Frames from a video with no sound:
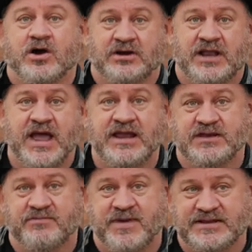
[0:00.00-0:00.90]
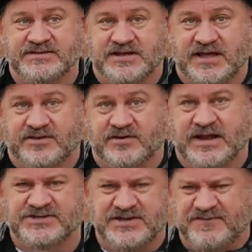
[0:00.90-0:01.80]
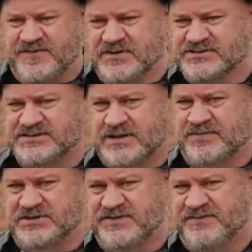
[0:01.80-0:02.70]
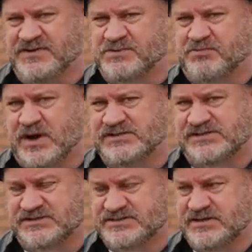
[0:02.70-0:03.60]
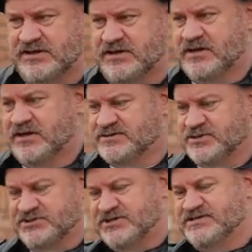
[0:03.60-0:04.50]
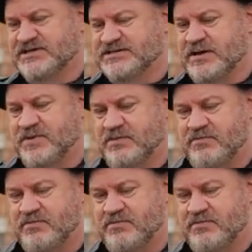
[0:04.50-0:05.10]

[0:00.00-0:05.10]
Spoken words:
are lying in bed together. And she feels something, she feels a presence. So she sits up